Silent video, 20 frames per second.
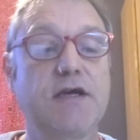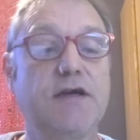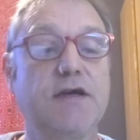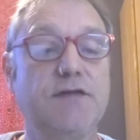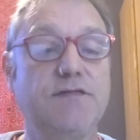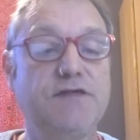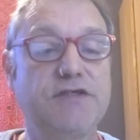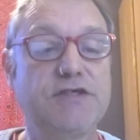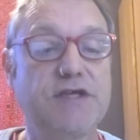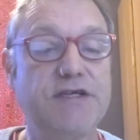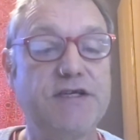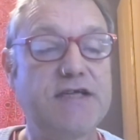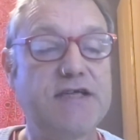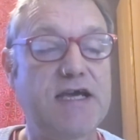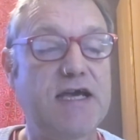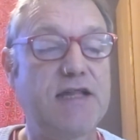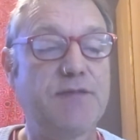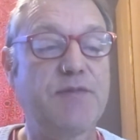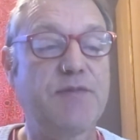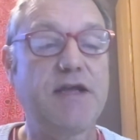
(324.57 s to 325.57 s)
of
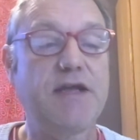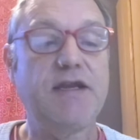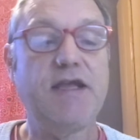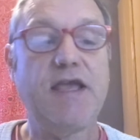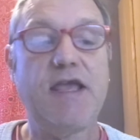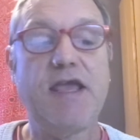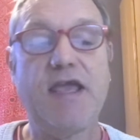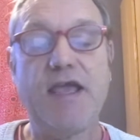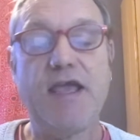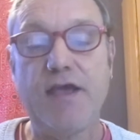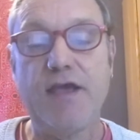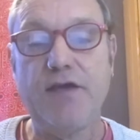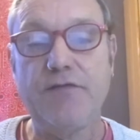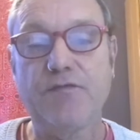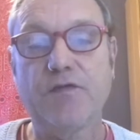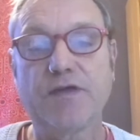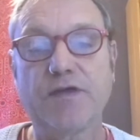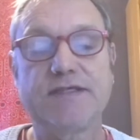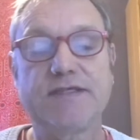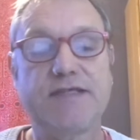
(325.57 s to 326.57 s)
detail about
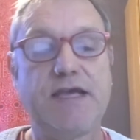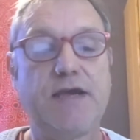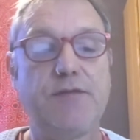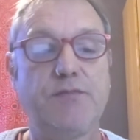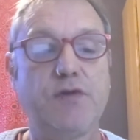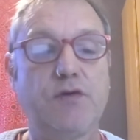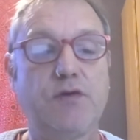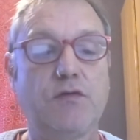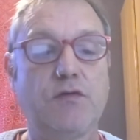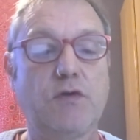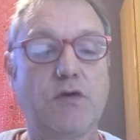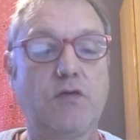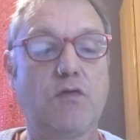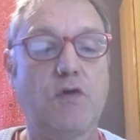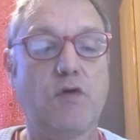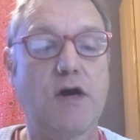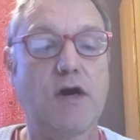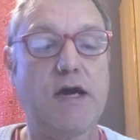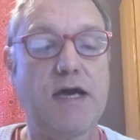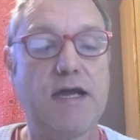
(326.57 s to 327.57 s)
every step
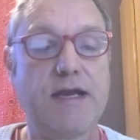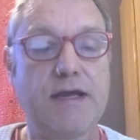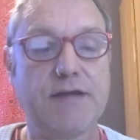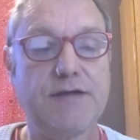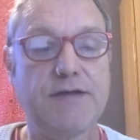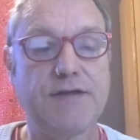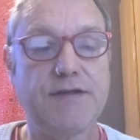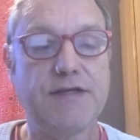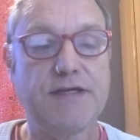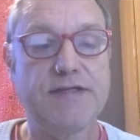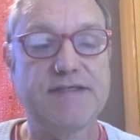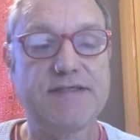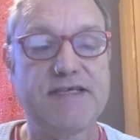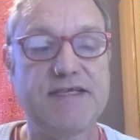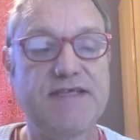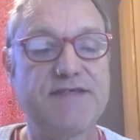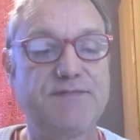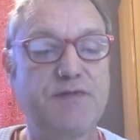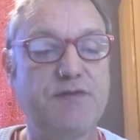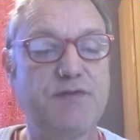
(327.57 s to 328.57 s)
required under the
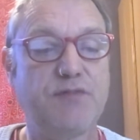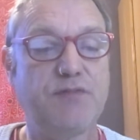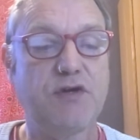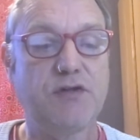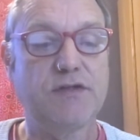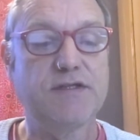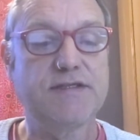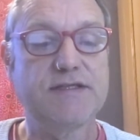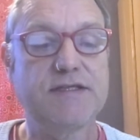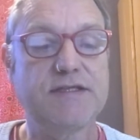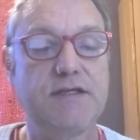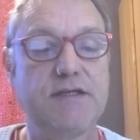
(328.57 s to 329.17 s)
assessment policy,